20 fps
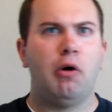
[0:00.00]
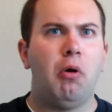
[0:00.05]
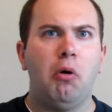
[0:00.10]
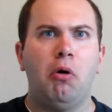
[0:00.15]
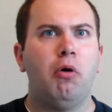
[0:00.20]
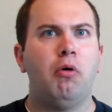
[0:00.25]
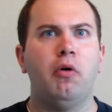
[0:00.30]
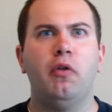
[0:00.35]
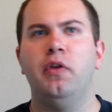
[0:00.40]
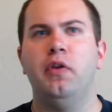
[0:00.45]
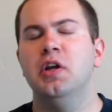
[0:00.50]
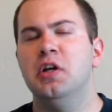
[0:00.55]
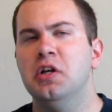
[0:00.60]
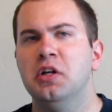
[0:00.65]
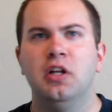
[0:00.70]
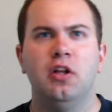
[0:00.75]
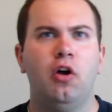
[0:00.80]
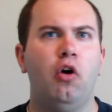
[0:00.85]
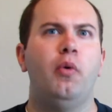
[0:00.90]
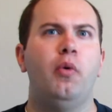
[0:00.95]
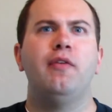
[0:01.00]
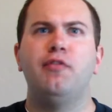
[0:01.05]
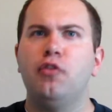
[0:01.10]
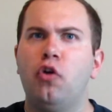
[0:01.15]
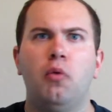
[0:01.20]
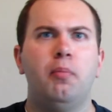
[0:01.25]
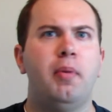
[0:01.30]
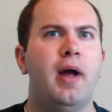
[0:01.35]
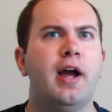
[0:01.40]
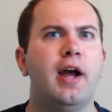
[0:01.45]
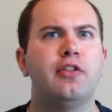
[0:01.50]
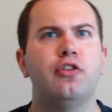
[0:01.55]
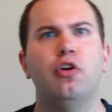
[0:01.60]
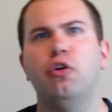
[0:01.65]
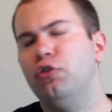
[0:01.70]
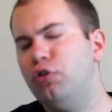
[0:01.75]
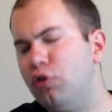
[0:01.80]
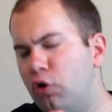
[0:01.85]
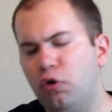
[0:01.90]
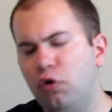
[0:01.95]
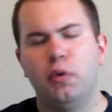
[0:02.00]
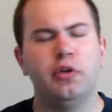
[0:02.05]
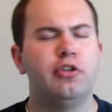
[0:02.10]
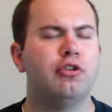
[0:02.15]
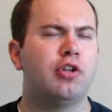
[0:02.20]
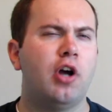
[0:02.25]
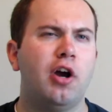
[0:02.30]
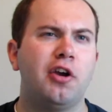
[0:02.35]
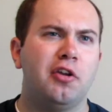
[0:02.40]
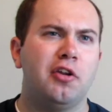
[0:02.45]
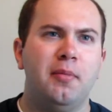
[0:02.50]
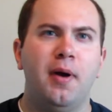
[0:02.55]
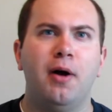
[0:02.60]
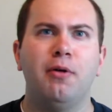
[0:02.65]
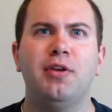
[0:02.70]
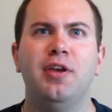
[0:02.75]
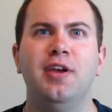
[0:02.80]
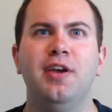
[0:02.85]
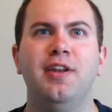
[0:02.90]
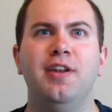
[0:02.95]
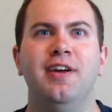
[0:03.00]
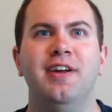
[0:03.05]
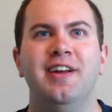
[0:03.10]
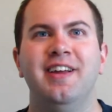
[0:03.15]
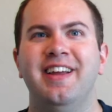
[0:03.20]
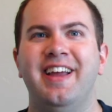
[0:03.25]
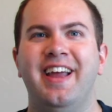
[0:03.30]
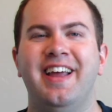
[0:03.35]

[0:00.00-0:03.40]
oh, we have to go back there, you don't know what you're talking about, kid.